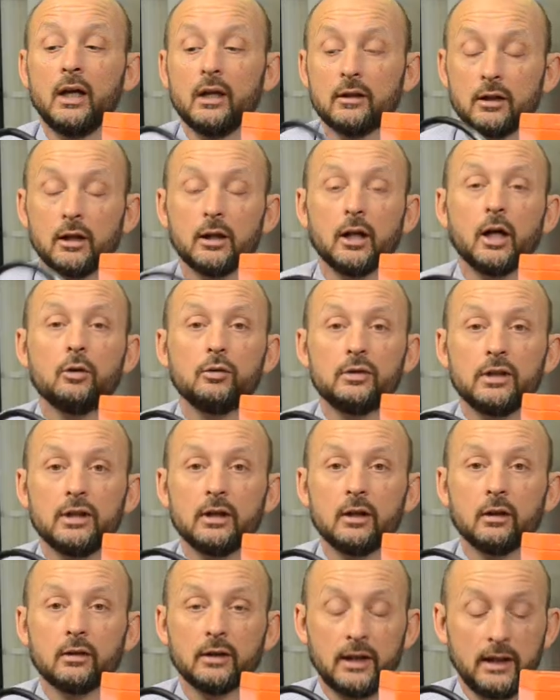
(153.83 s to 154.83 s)
The
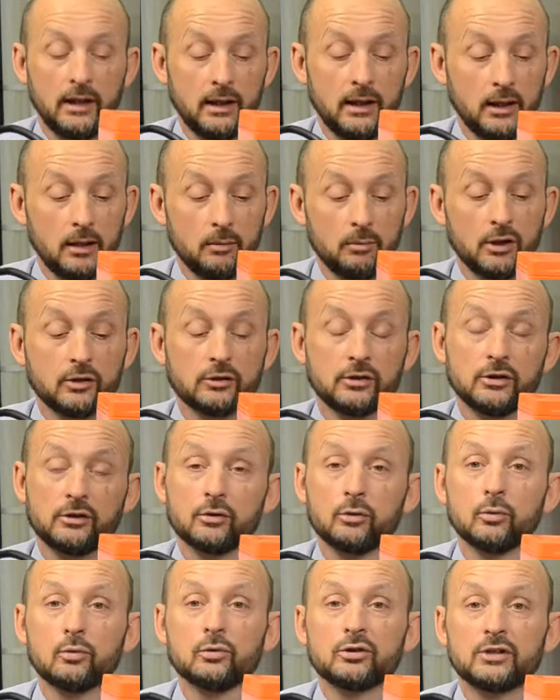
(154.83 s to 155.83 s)
loading on here, because
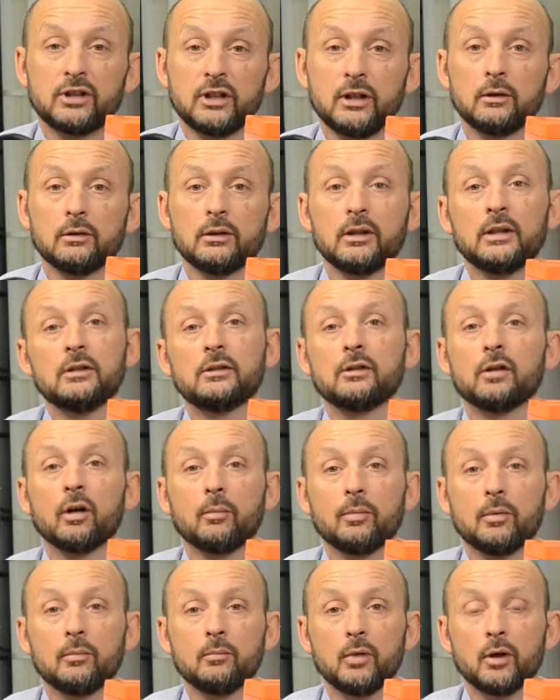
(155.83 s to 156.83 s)
it's all sealed in
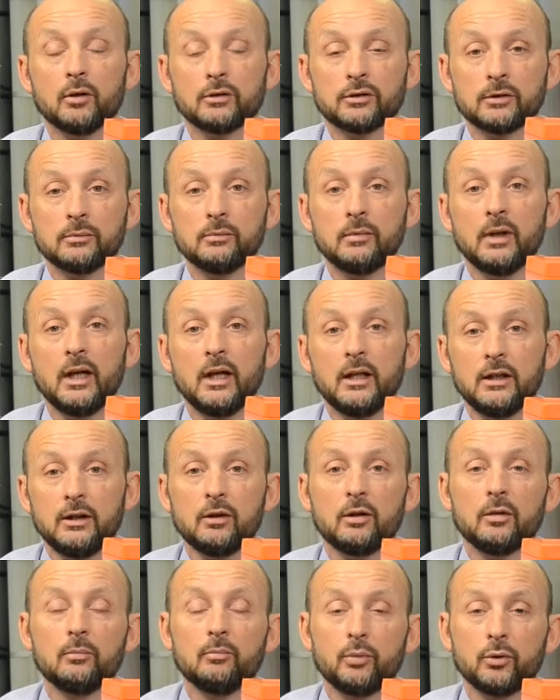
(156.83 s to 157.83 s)
top and bottom,
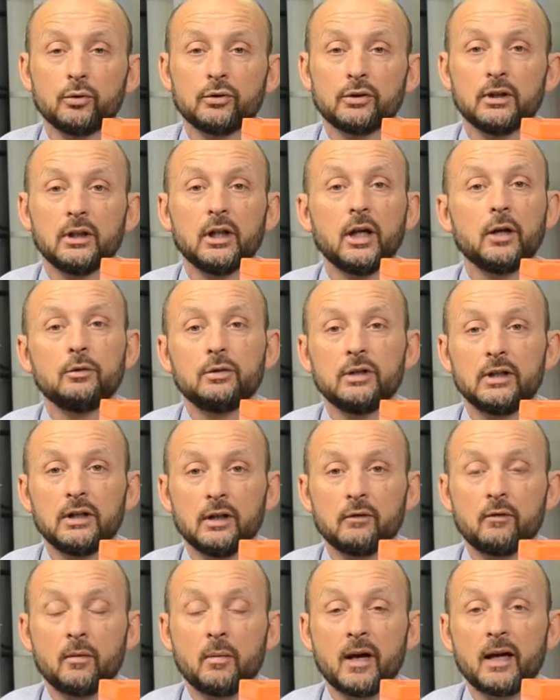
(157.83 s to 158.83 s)
you can put a
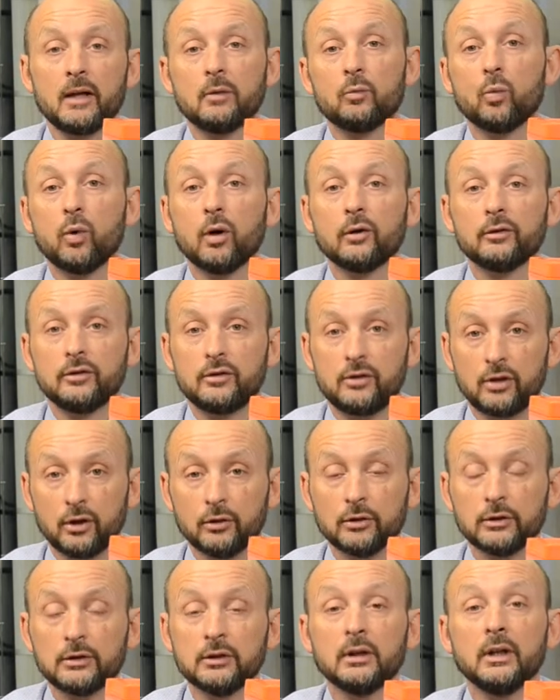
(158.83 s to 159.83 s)
loading of about one
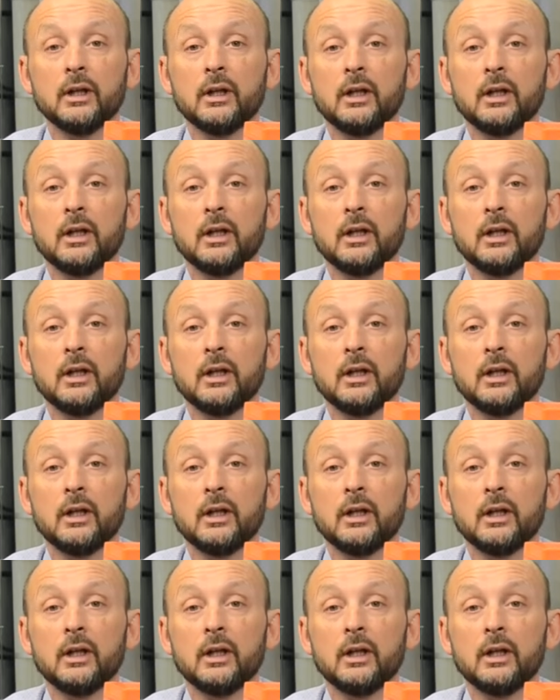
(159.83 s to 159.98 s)
tonne.